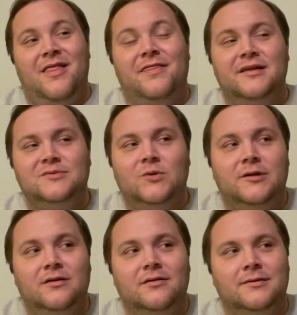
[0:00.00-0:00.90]
This
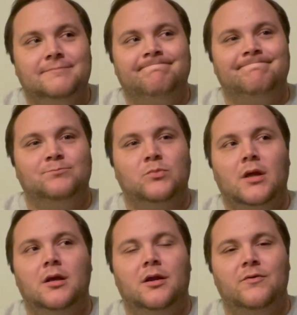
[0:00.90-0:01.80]
one,
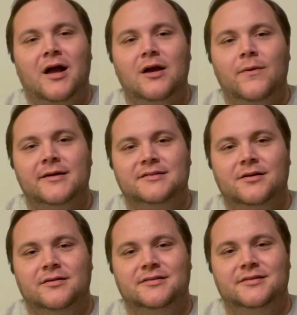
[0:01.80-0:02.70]
you know, not quite as
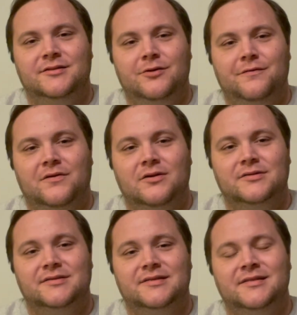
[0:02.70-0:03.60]
good as the two
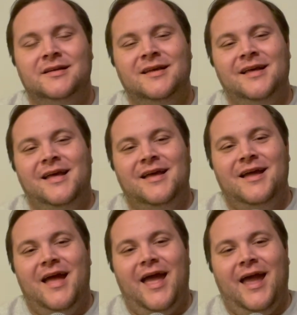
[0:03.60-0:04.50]
firsts,
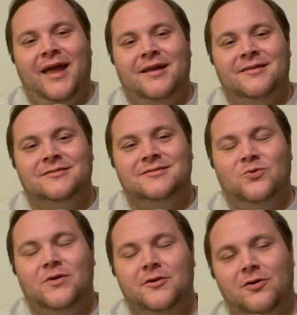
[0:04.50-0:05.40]
and
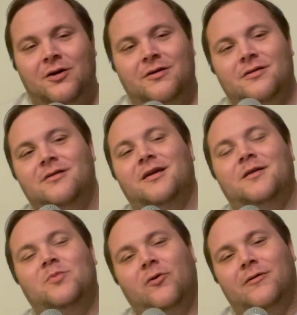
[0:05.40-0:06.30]
Wendell Carter
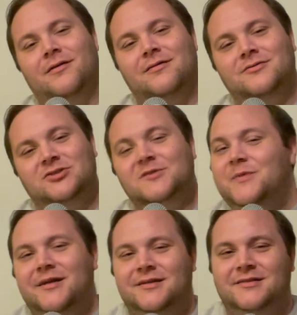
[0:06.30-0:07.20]
and Porter, just
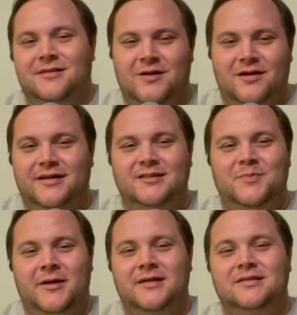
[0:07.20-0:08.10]
because the Nuggets
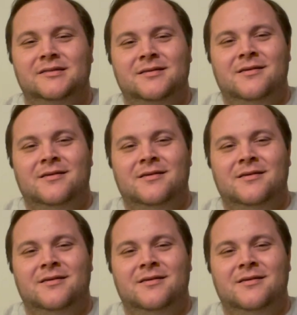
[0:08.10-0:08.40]
picks